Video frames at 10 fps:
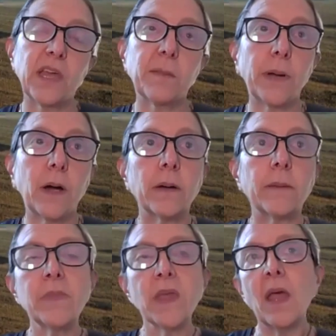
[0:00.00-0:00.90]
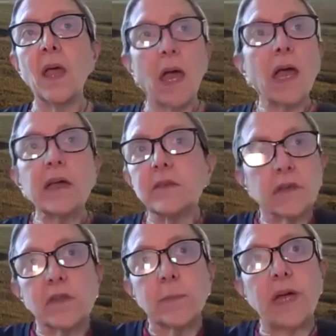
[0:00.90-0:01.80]
take part. And
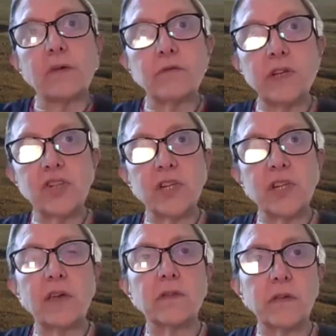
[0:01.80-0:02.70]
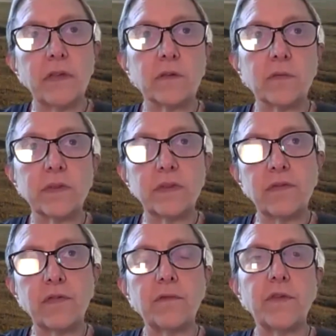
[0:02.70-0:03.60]
it's about reaching out to those with
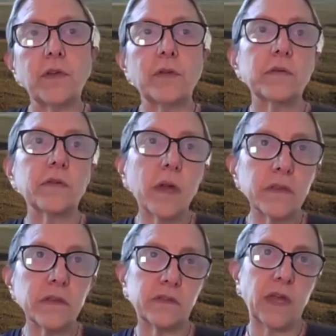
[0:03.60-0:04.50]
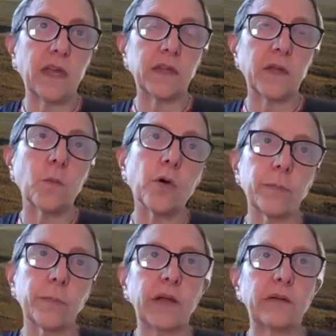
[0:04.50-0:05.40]
different views, understanding what
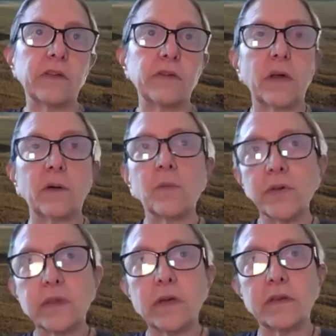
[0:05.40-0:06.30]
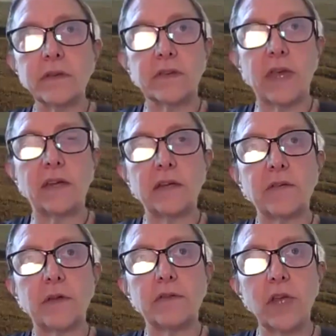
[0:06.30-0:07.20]
the barriers are,
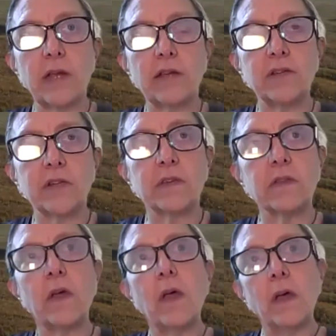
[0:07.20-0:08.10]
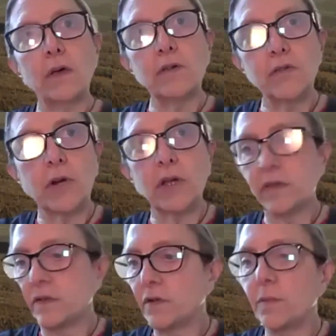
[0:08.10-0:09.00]
understanding those challenges, and
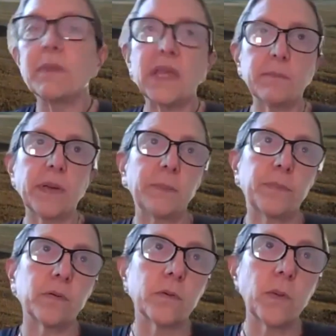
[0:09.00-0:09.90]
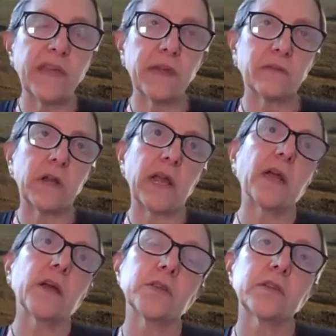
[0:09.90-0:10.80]
trying to meet people where they're
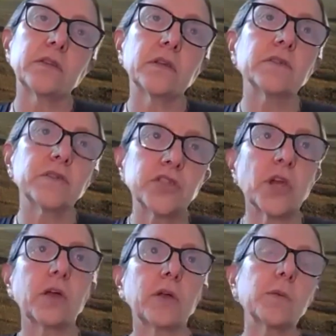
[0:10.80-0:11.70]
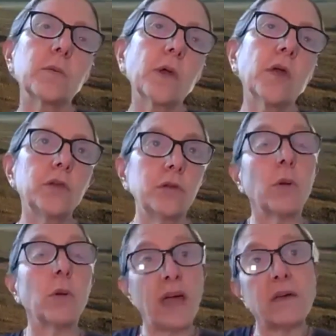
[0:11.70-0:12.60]
at and show, you
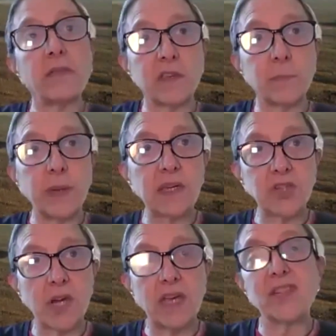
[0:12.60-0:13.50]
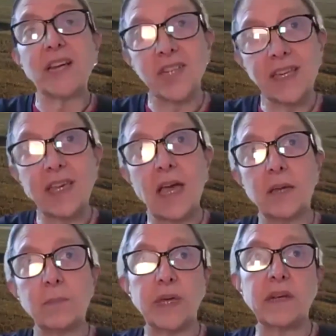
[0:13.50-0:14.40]
know, how this big change actually
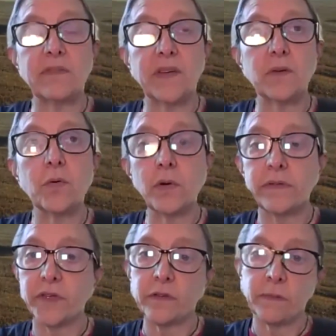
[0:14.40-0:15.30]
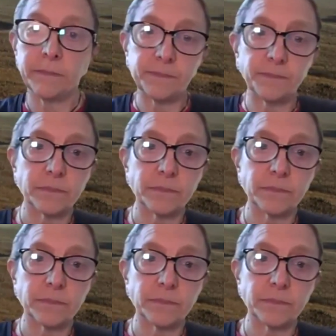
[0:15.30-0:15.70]
can benefit all of us.